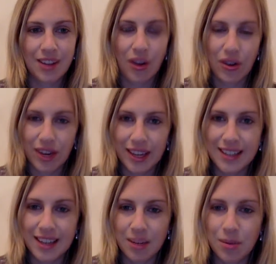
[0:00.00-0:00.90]
coding and
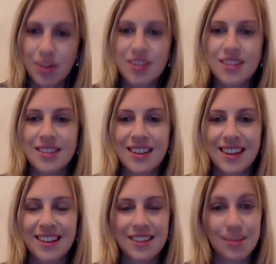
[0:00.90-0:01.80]
data
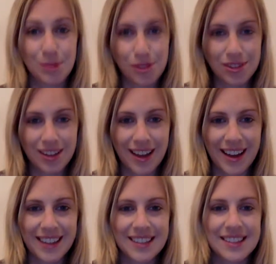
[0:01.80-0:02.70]
processing, some new
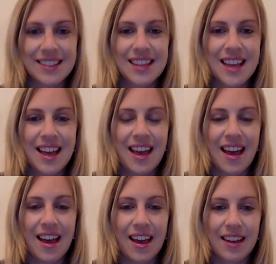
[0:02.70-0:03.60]
science,
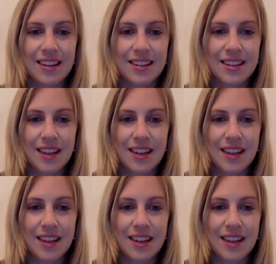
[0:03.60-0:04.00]
and